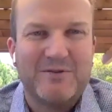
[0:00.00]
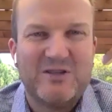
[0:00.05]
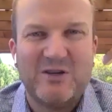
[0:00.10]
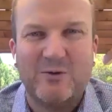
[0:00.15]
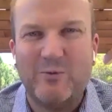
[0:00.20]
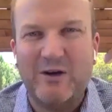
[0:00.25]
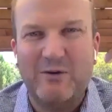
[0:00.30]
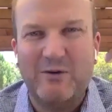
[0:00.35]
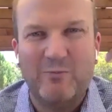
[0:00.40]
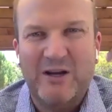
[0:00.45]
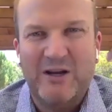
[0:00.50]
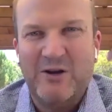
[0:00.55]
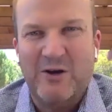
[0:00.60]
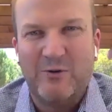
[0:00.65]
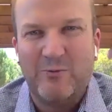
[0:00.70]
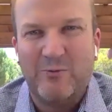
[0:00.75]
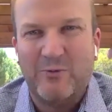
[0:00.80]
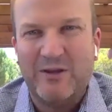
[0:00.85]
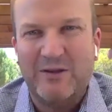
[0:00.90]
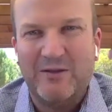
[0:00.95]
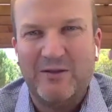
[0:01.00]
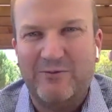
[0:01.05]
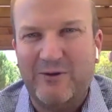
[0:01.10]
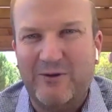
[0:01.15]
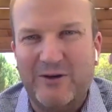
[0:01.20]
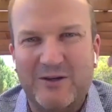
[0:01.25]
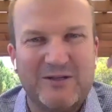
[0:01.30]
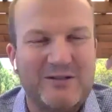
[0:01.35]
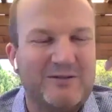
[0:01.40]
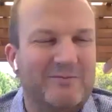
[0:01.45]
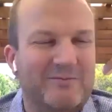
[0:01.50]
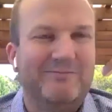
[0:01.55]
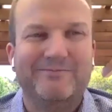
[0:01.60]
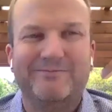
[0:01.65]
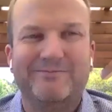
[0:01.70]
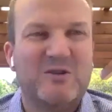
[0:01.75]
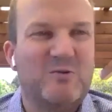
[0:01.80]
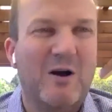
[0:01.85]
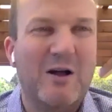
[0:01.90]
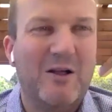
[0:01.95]
So we know within the first
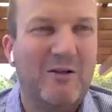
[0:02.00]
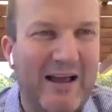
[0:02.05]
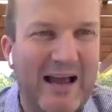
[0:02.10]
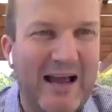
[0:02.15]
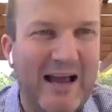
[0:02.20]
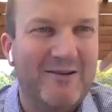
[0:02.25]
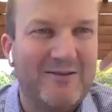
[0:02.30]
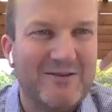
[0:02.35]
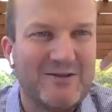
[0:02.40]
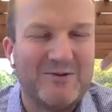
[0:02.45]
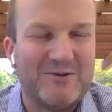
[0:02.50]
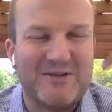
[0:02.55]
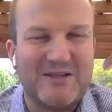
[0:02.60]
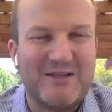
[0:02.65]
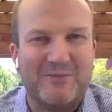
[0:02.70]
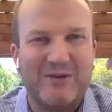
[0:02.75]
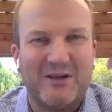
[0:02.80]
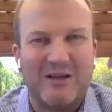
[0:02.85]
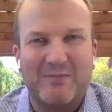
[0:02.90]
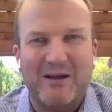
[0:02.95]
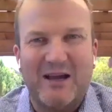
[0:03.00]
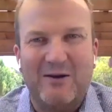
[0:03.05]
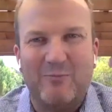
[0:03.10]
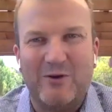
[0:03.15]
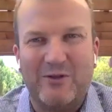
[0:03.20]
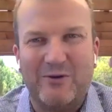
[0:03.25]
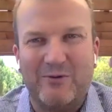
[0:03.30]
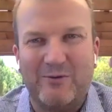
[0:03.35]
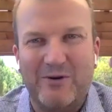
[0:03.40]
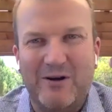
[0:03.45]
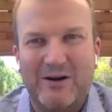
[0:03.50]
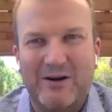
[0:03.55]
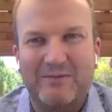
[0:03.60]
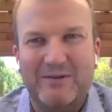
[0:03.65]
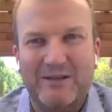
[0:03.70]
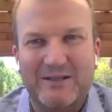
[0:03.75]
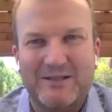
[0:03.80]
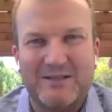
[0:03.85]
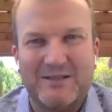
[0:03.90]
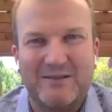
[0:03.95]
12 hours or something about whether or not
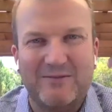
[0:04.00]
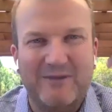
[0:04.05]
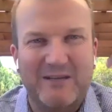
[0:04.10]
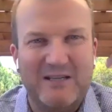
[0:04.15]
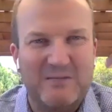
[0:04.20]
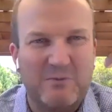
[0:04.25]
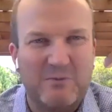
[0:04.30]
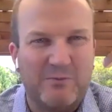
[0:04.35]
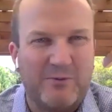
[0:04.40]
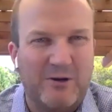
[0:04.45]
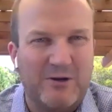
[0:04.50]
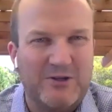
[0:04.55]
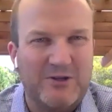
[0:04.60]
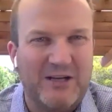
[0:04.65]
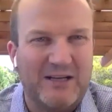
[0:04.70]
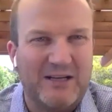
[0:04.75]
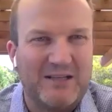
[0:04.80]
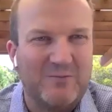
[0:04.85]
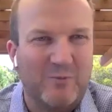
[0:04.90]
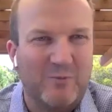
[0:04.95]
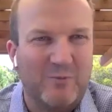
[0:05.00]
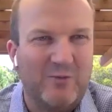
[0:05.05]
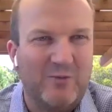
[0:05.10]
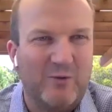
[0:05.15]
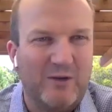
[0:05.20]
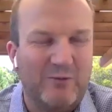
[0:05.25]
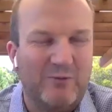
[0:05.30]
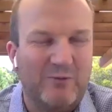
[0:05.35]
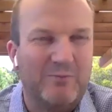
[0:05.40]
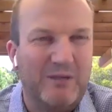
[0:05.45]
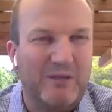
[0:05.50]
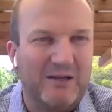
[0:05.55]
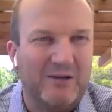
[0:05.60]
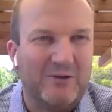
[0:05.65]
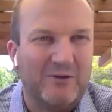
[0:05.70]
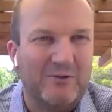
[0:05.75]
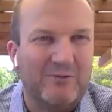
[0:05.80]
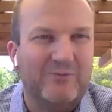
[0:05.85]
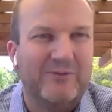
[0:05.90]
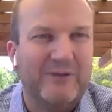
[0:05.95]
it's a feasible project and whether we would be a
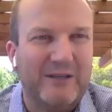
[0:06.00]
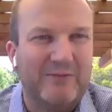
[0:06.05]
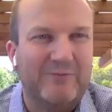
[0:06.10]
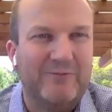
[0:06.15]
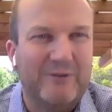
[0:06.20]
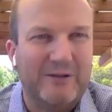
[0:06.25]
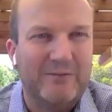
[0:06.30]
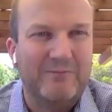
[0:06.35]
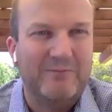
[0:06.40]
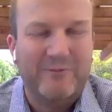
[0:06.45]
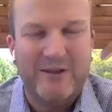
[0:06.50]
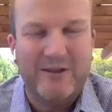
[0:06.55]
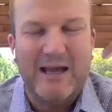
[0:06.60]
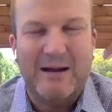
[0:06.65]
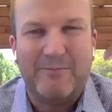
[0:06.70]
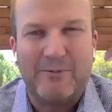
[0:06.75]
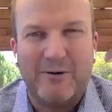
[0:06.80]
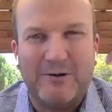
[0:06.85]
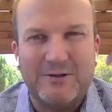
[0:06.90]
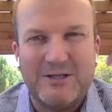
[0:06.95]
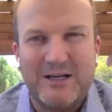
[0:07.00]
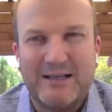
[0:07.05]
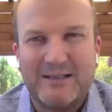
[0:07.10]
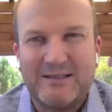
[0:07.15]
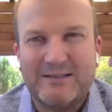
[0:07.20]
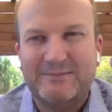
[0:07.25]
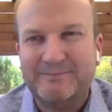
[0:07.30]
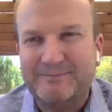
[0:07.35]
good fit for that project.